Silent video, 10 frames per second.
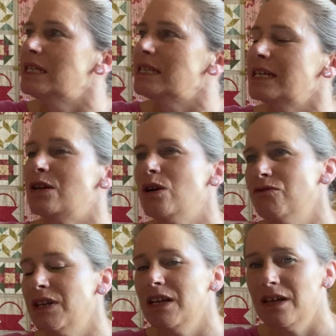think I
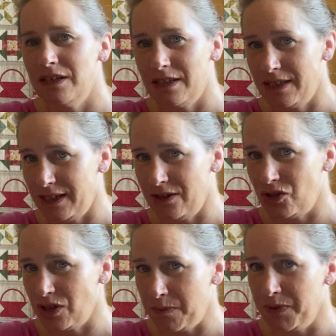really like to
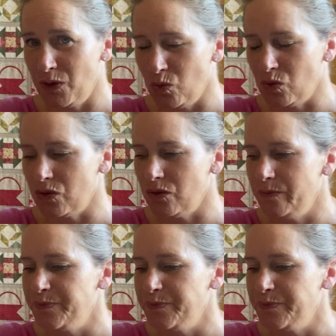stitch something nautical.